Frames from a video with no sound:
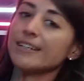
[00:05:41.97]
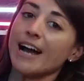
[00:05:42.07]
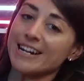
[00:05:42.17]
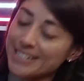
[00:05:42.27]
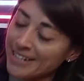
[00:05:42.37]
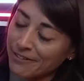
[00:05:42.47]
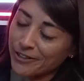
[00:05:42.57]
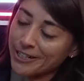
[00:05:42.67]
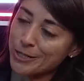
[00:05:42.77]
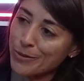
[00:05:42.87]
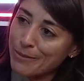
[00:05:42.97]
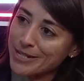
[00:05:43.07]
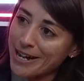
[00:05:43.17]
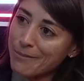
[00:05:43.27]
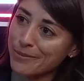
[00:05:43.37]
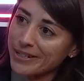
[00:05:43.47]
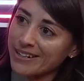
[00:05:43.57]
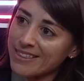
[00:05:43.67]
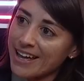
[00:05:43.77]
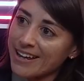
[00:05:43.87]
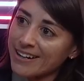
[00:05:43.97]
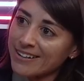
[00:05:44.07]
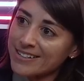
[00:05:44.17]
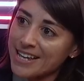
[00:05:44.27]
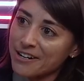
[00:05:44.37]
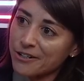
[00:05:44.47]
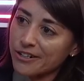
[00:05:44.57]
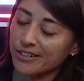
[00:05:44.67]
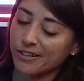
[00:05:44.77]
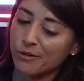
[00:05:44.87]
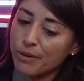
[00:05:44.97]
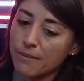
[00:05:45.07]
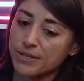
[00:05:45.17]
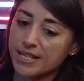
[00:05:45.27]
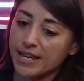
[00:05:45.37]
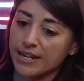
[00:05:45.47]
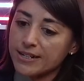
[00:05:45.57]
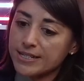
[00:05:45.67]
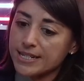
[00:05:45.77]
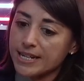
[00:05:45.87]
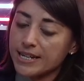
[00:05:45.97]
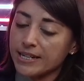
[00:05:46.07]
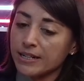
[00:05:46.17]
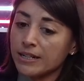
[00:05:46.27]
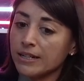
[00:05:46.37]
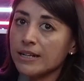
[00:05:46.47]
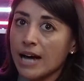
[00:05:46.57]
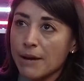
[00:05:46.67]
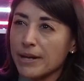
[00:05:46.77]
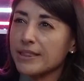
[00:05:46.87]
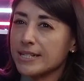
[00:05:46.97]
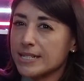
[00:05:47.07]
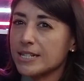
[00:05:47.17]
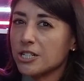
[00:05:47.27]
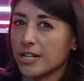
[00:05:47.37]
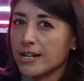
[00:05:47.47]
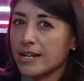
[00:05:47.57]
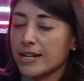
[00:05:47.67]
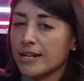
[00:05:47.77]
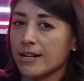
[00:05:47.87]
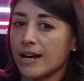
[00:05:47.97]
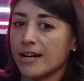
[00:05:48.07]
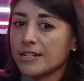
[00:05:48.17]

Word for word: I did get very swept up in then Senator Obama's candidacy, and I made the decision in uh,